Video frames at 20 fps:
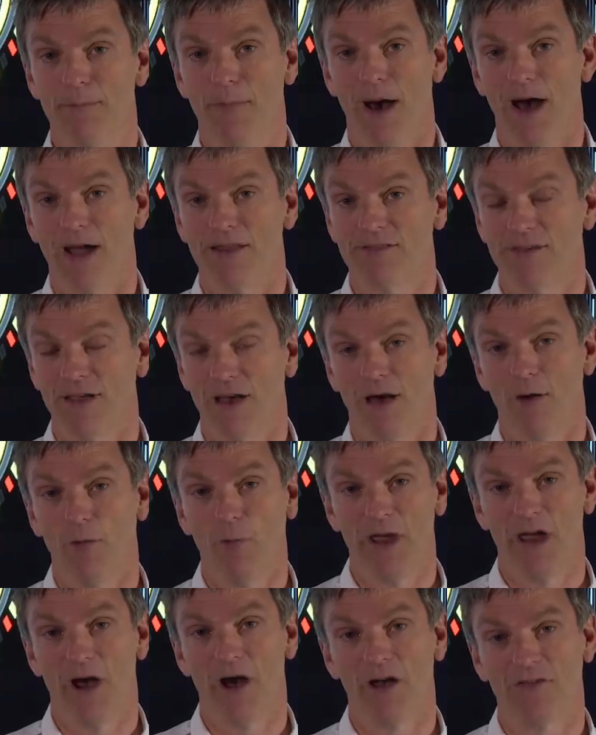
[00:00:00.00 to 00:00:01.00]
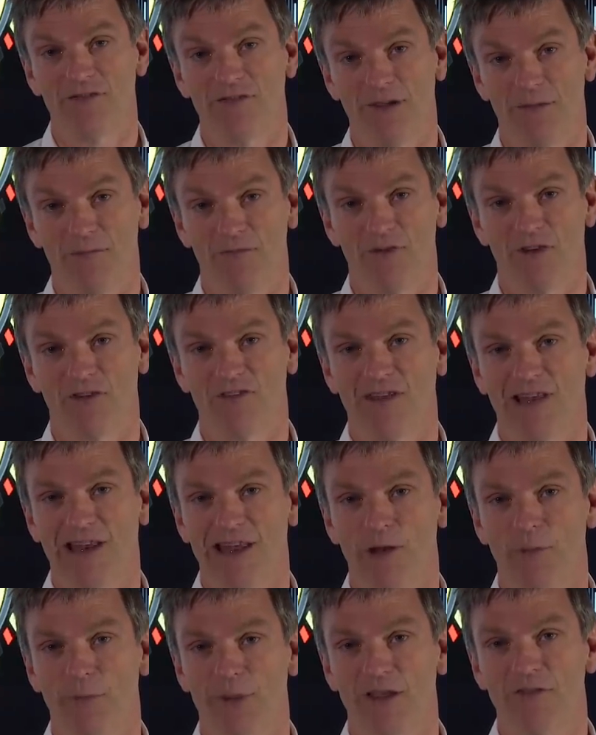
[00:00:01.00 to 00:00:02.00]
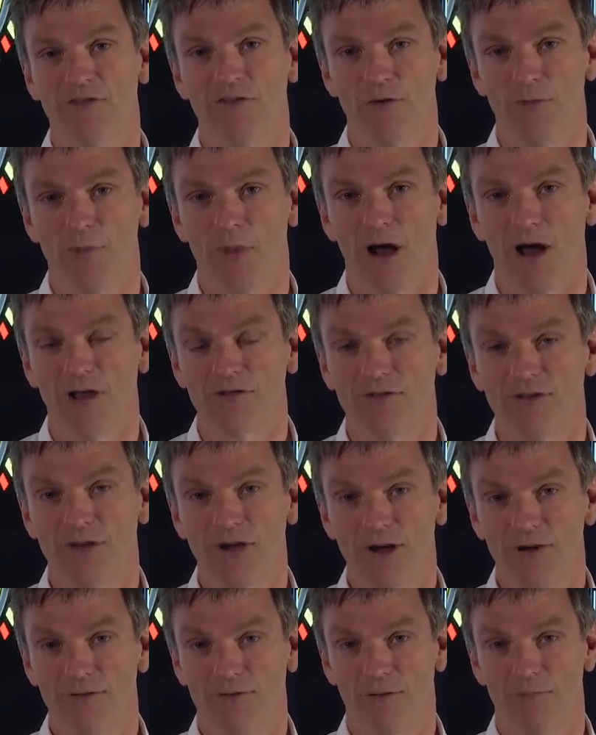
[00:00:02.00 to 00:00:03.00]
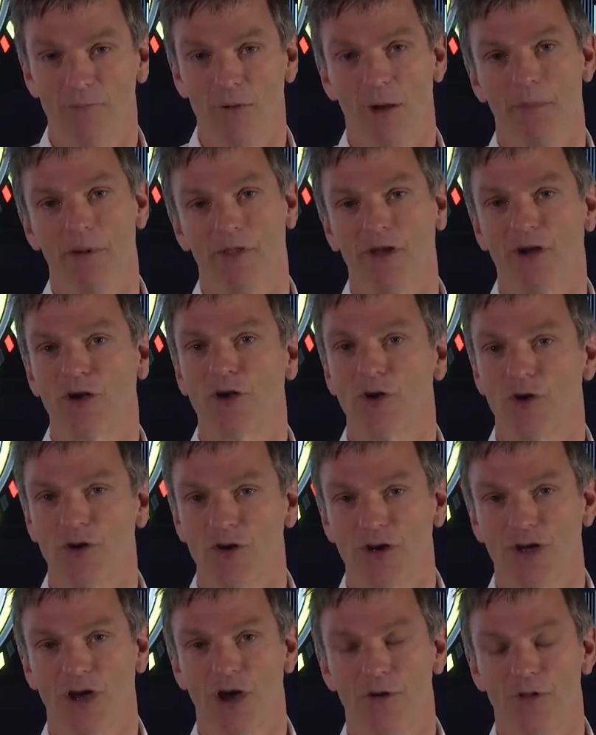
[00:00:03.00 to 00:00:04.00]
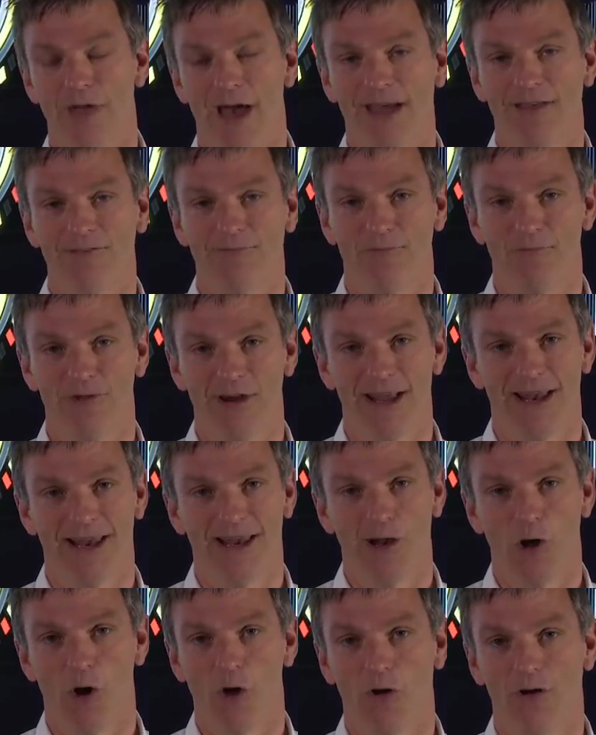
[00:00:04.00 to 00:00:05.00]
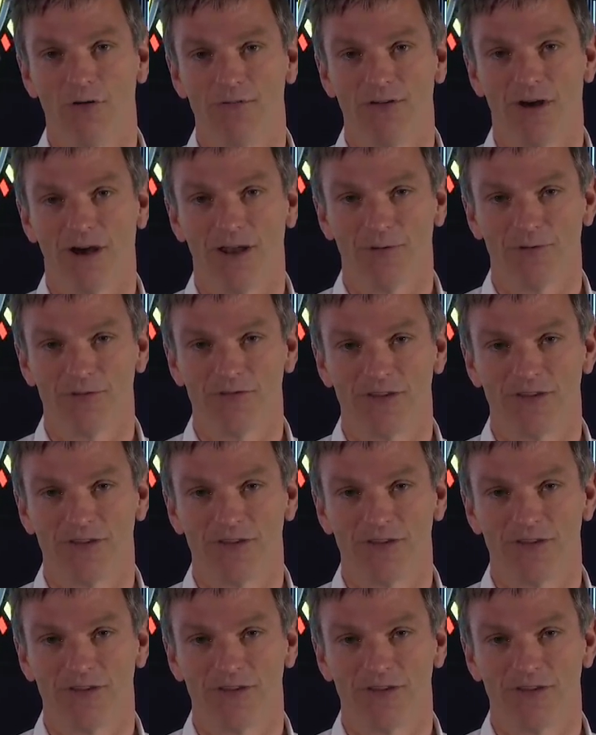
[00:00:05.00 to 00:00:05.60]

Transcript: but we asked him just a little bit too much from rubber that couldn't go that really long final